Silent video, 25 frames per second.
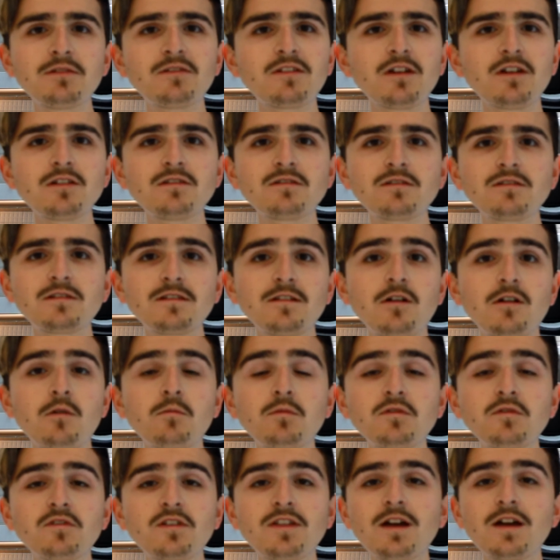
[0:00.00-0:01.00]
I just,
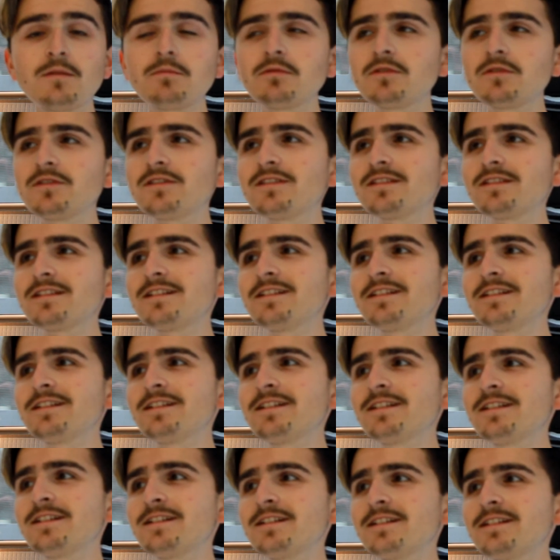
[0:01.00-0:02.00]
onwards and upwards.
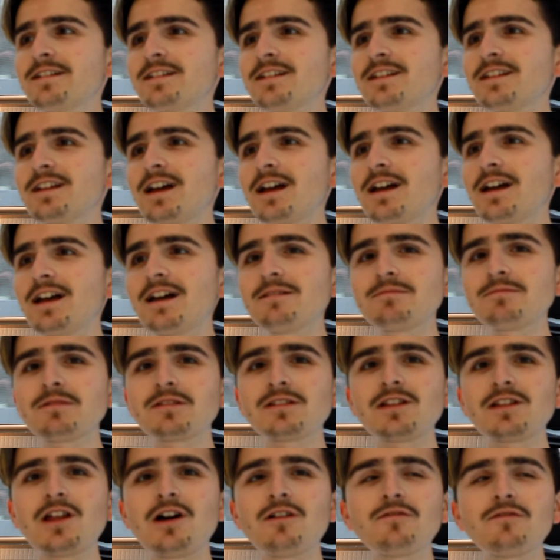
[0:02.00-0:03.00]
I'm just
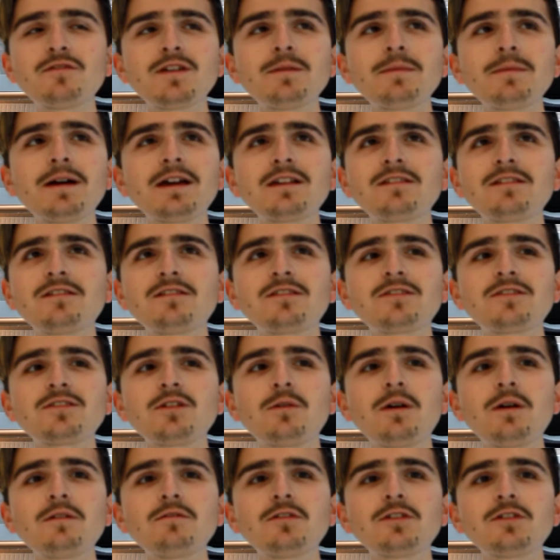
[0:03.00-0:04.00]
laughing about it, it's so
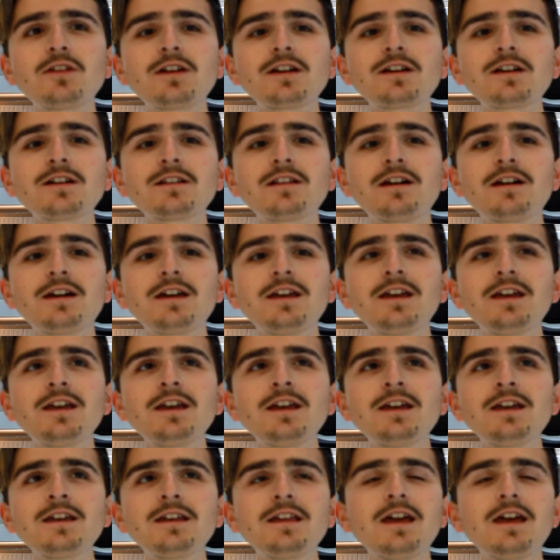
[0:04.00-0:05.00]
ironic. Like,
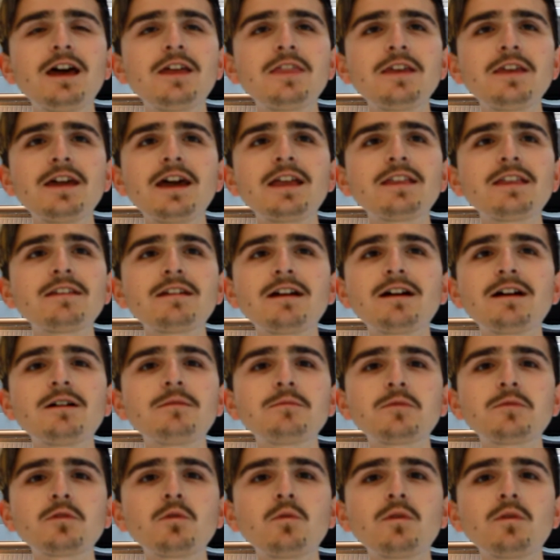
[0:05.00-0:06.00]
at the end how
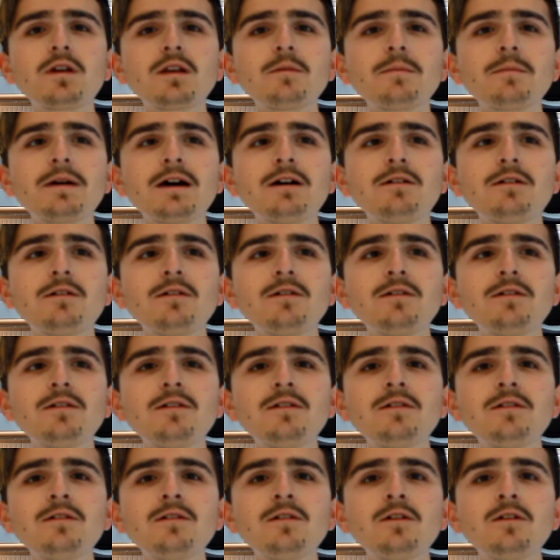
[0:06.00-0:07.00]
I'm talking about
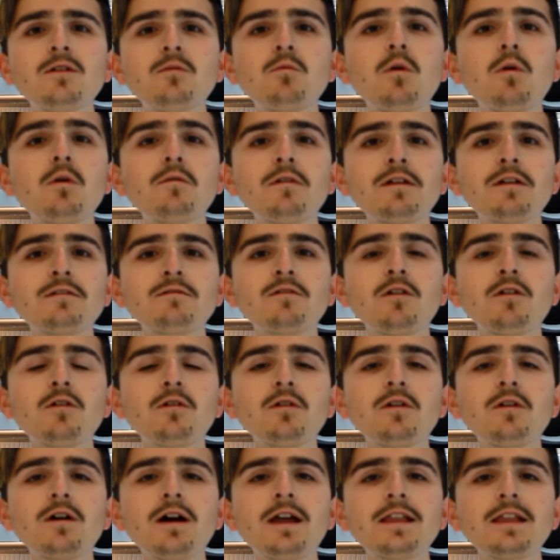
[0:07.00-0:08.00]
what went
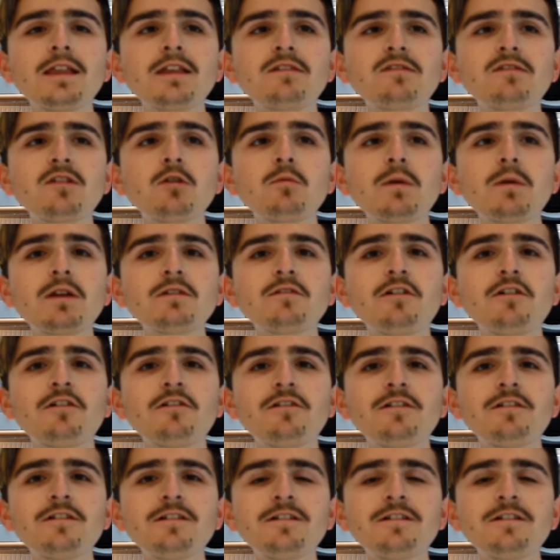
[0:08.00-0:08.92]
wrong, and it still went wrong.